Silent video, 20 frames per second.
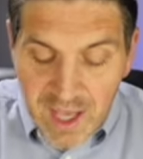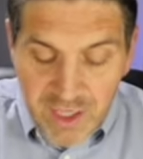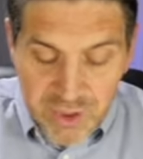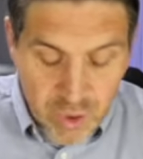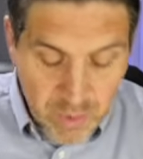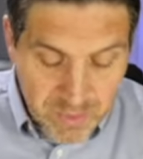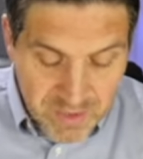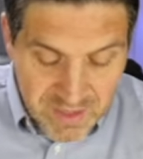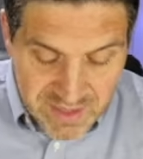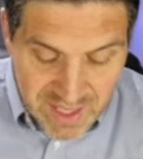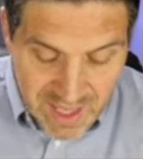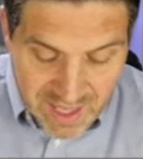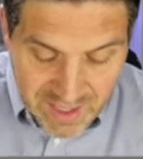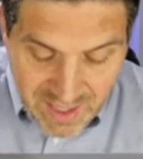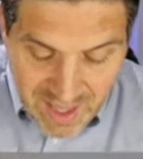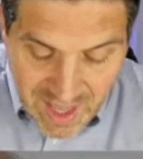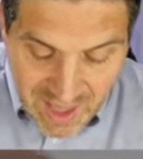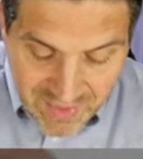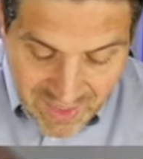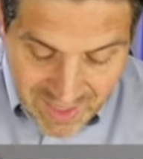Assume
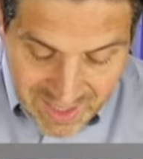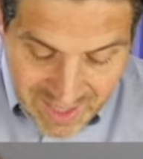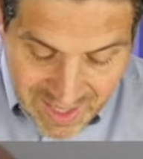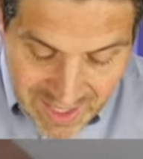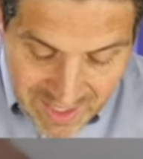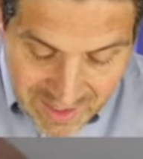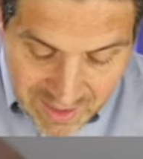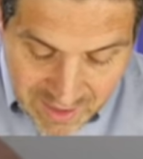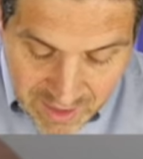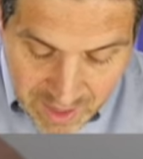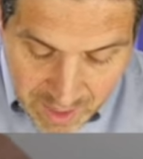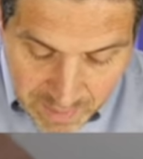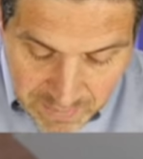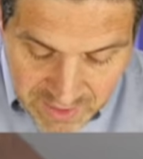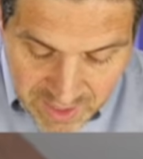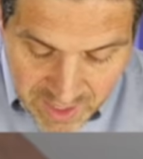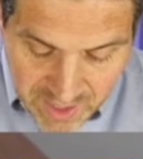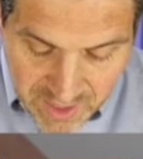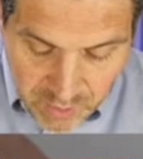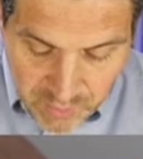instead that
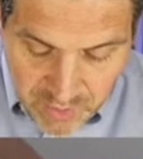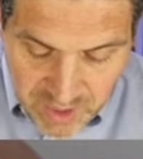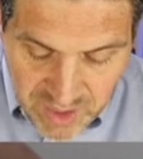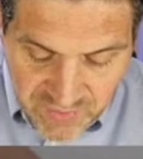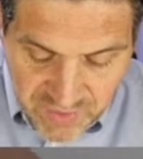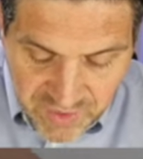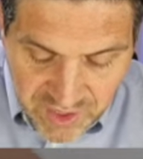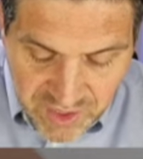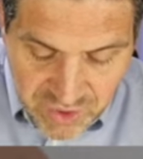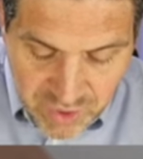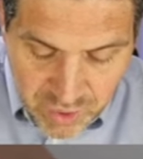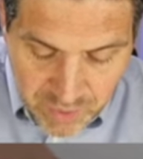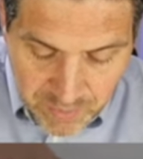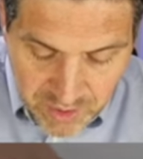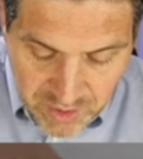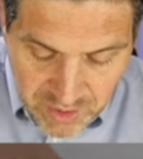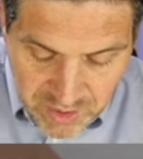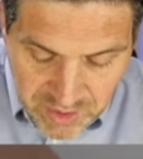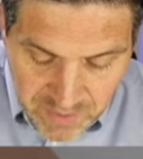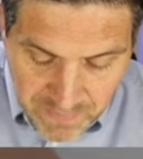incomes increase for
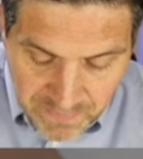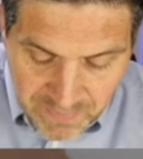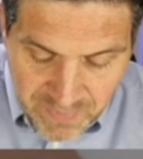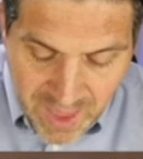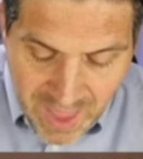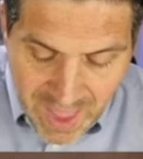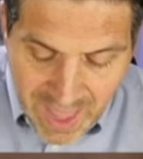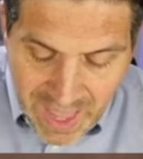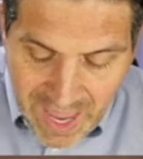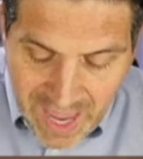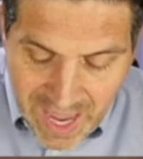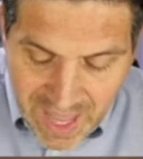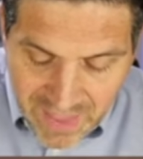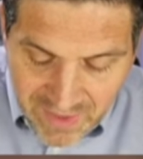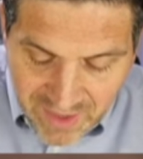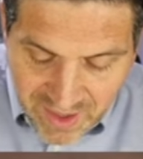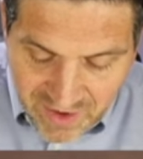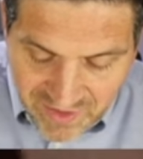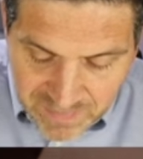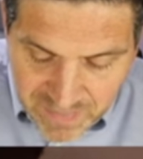consumers
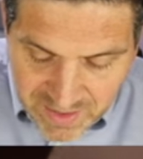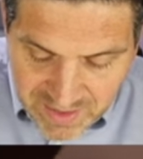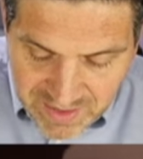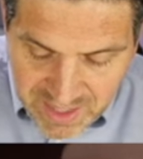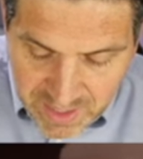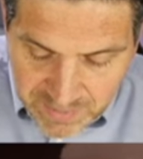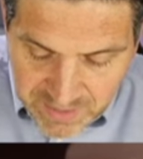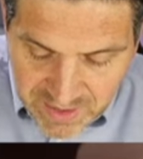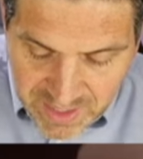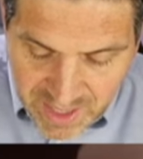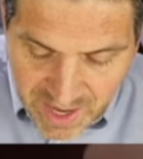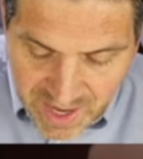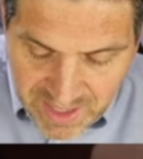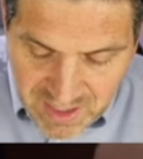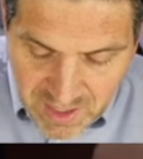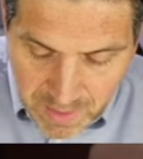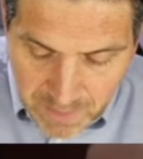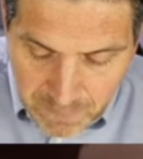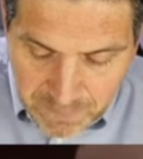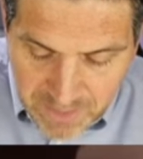and the government
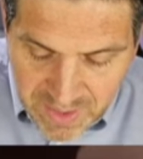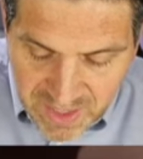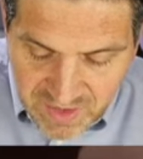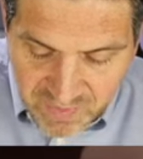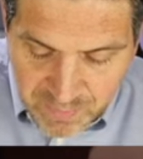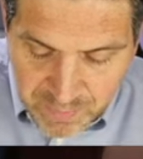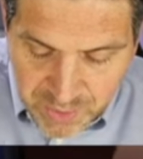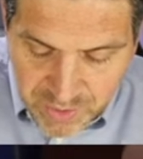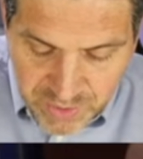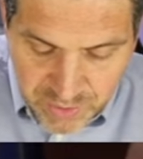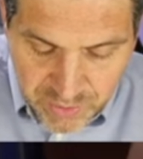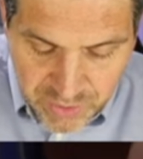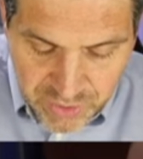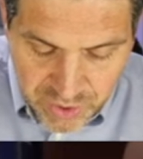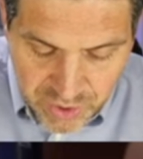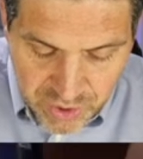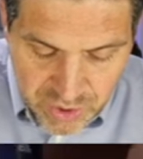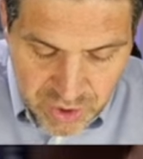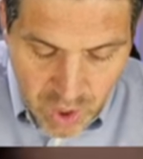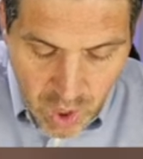subsidized beef
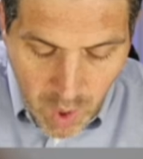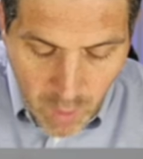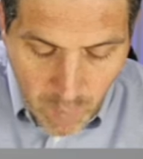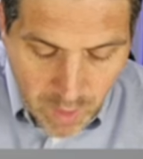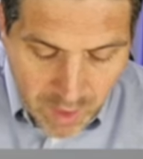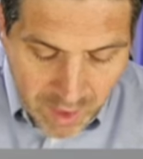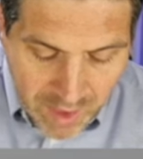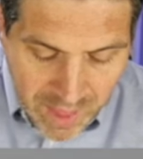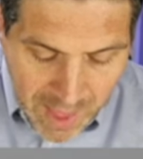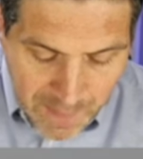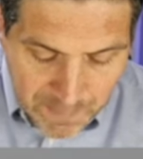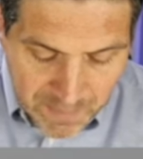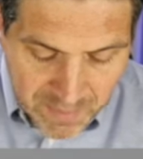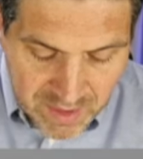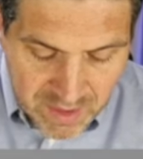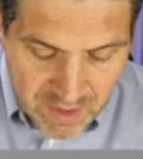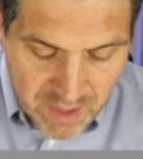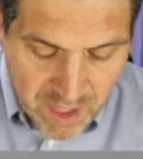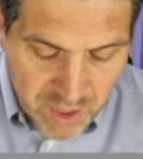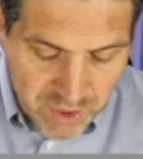producers. What will
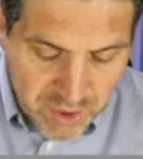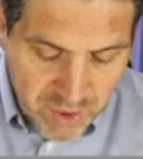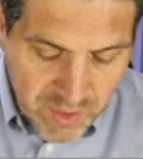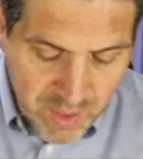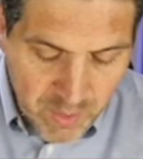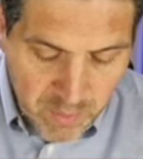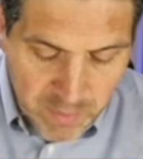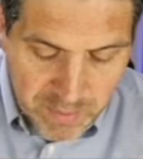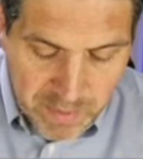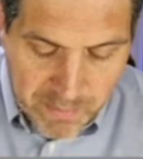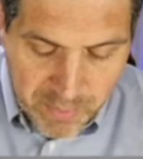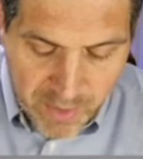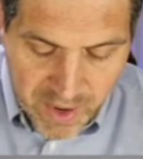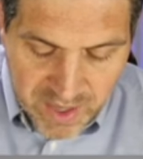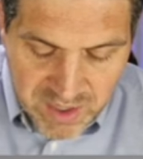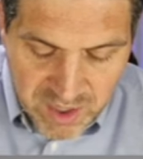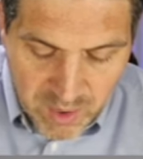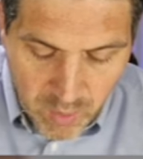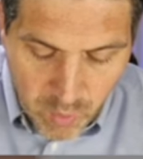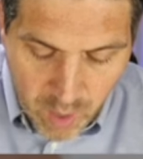happen to the equilibrium
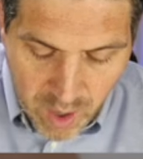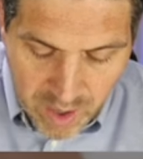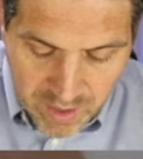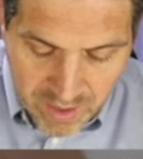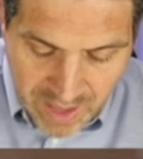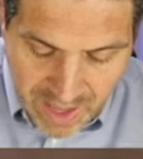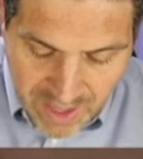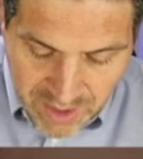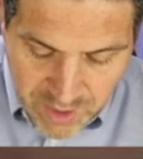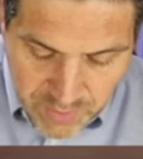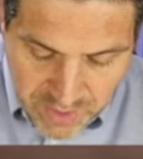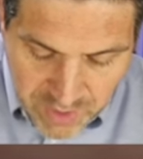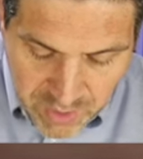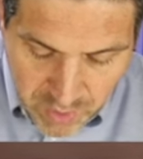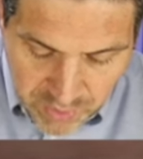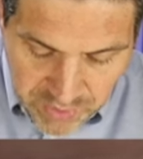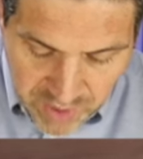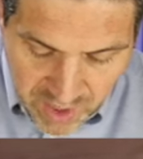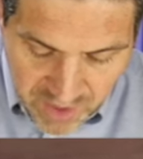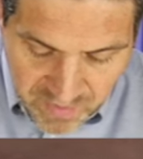price and quantity as a
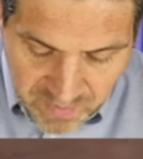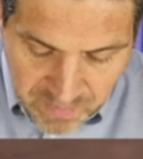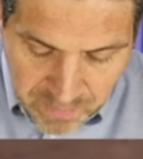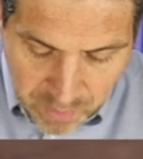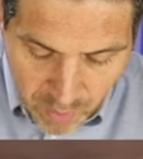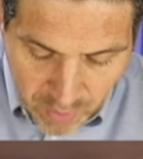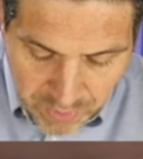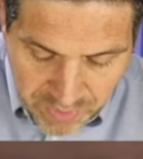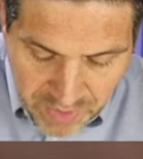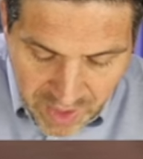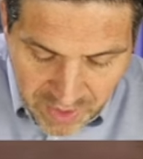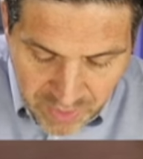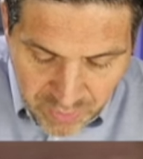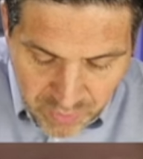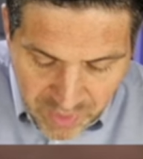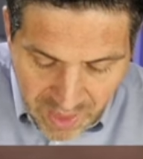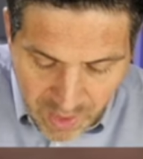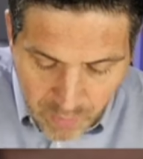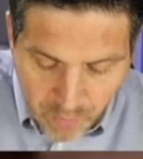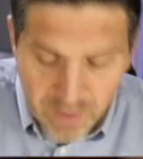result of both? Now, I
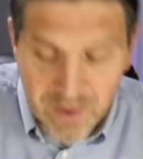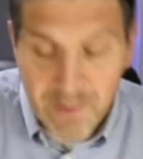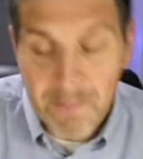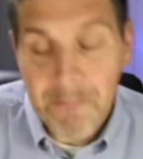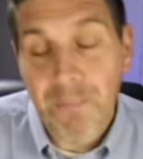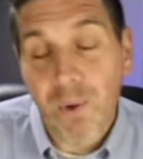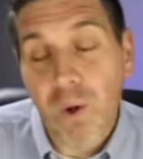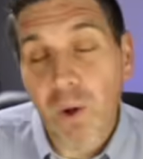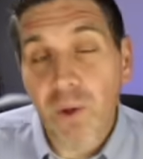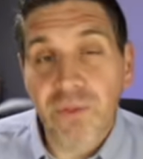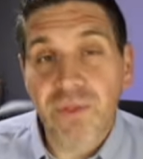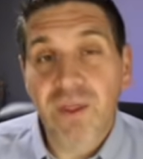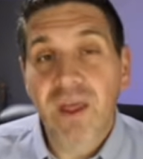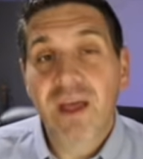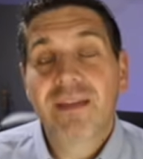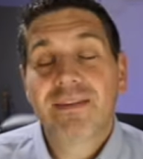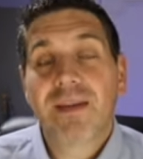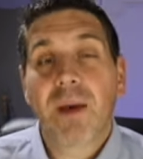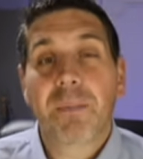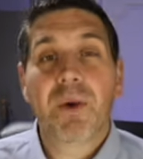threw that word in
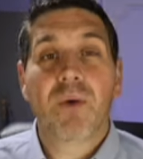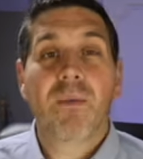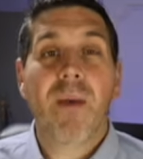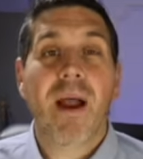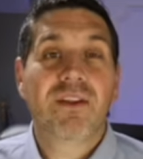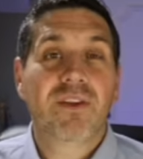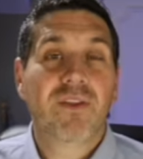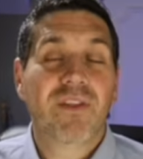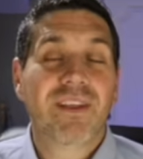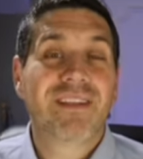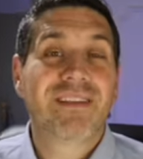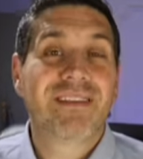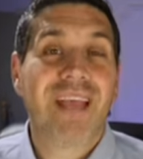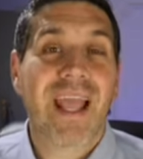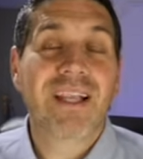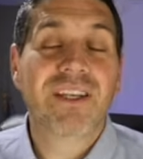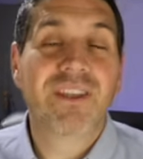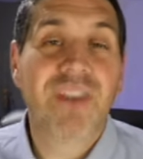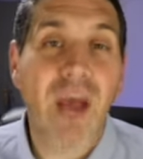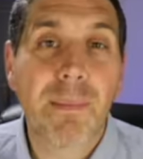both to help me remind you this is
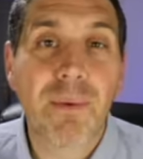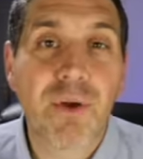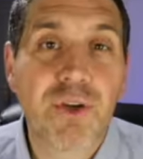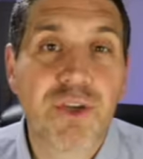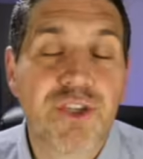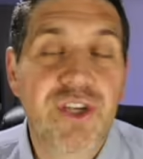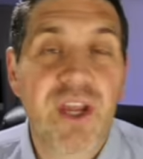a double